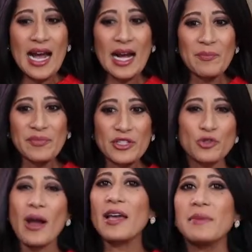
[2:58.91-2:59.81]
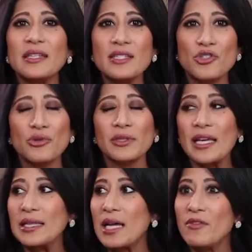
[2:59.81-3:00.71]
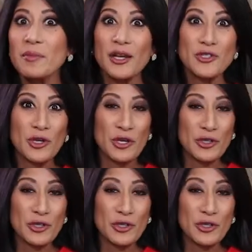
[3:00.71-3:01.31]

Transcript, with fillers: Um, the dry beans, truly I love them because you can